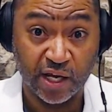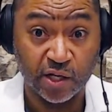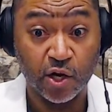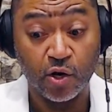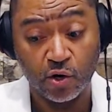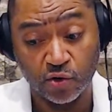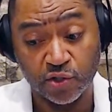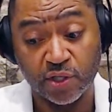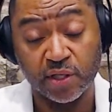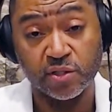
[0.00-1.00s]
and
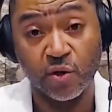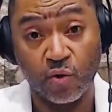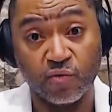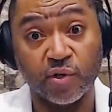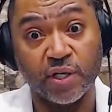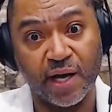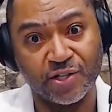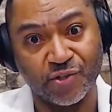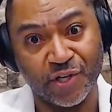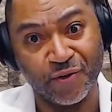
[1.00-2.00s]
HRSA is over the
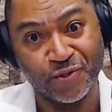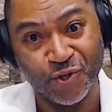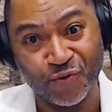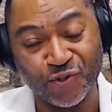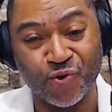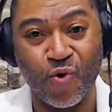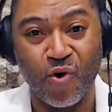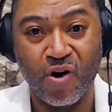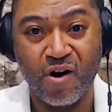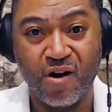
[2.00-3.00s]
National Health Service Corps.